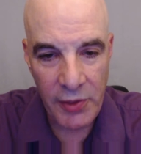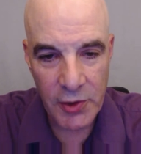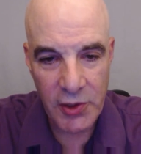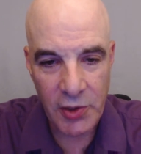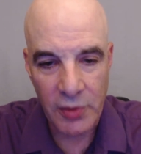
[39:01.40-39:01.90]

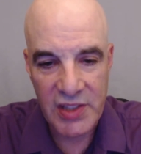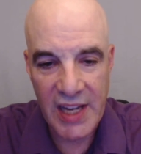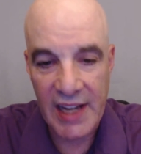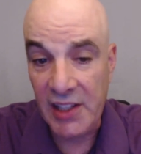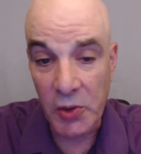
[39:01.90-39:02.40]
month or two of
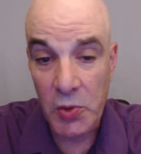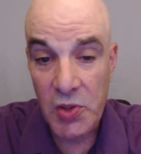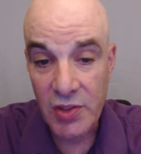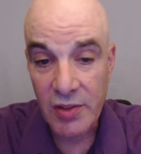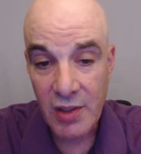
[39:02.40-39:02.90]
steady
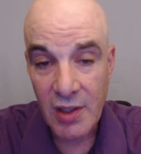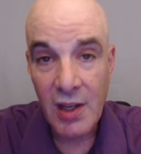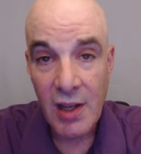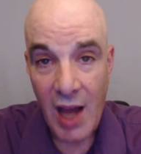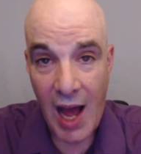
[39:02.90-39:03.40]
use,
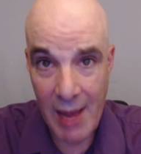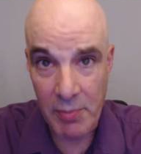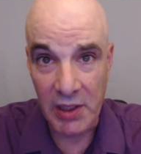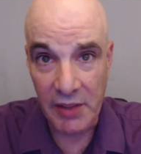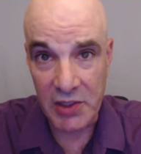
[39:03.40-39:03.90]

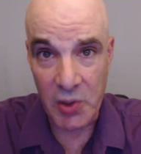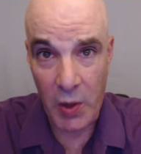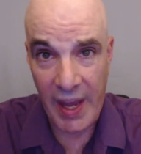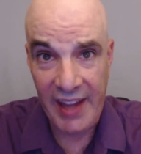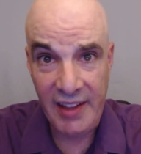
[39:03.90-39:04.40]
I believe it's
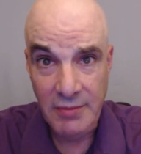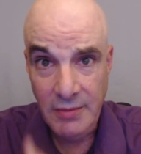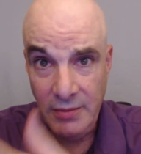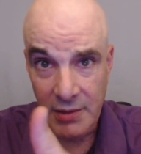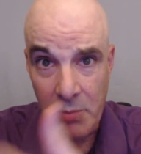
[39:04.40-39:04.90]
okay.
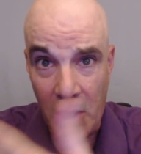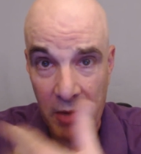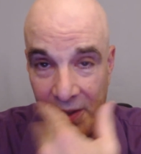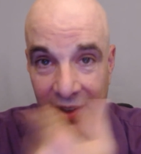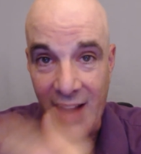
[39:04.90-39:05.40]

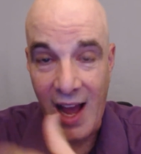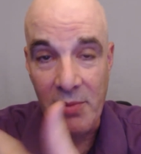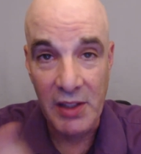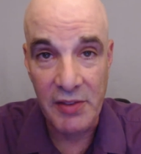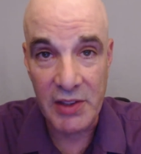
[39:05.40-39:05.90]
Pardon me.
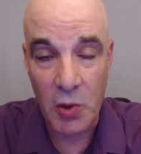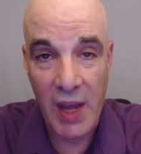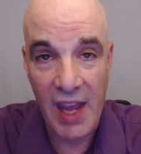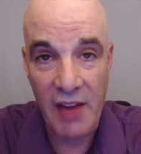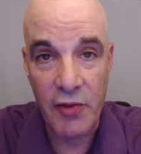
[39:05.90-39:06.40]
I believe it's
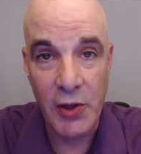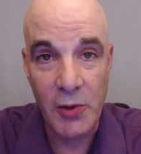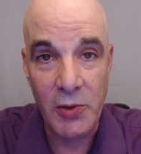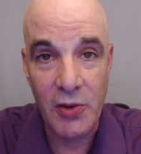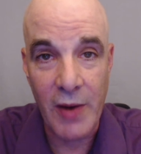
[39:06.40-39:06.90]
okay for
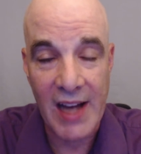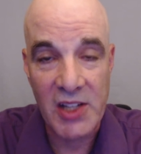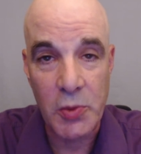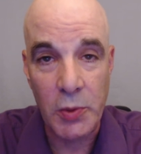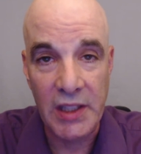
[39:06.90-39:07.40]
you to
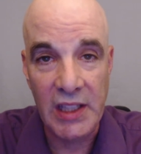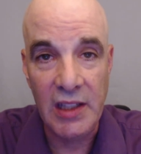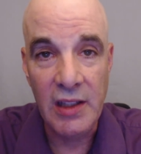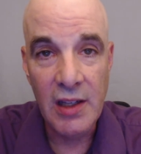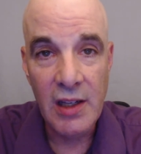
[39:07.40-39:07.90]

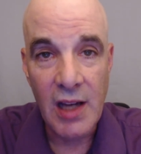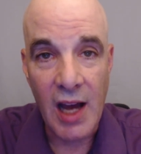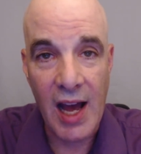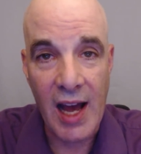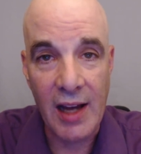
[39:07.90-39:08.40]
actually
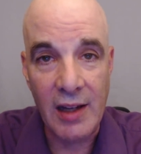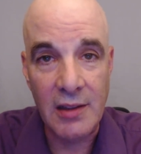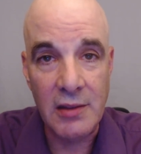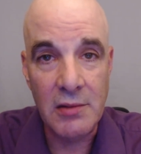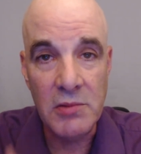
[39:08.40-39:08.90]

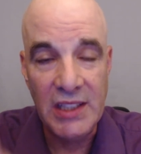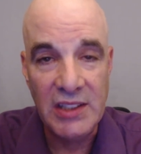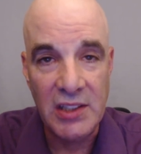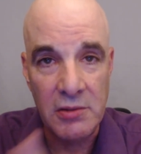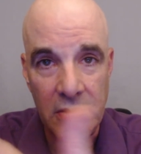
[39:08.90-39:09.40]

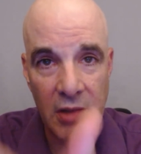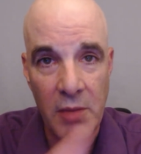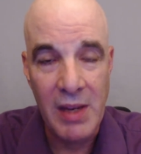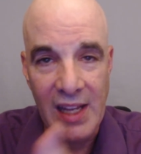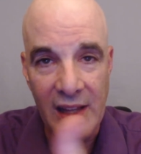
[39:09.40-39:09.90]
listen
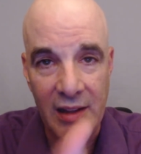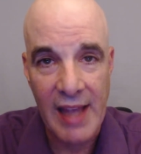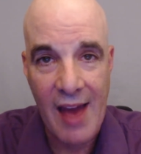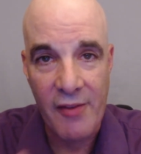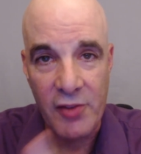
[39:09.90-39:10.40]
immediately
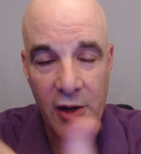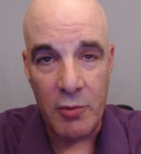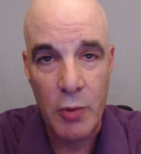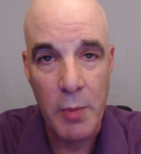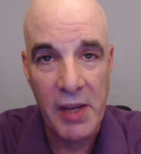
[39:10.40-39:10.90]
after,
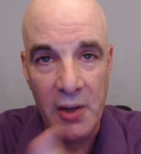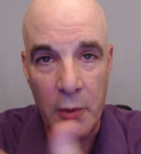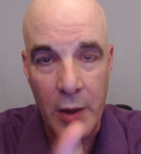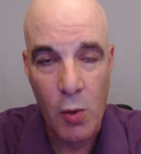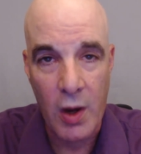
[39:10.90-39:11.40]
repeat a
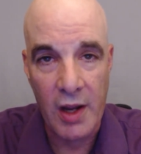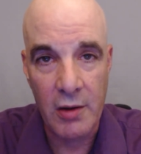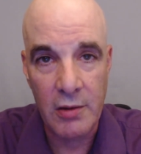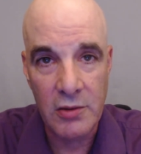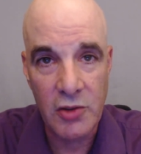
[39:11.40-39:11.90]
recording
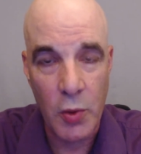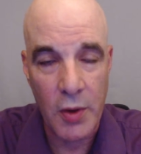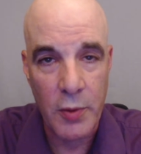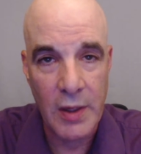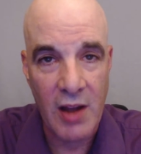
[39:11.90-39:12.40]
2 or 3
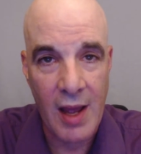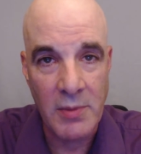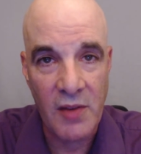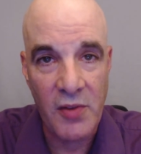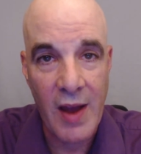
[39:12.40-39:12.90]
times if
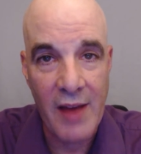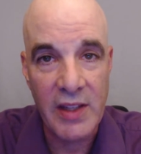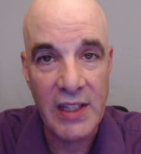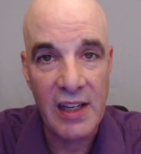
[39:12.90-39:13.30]
you have the need.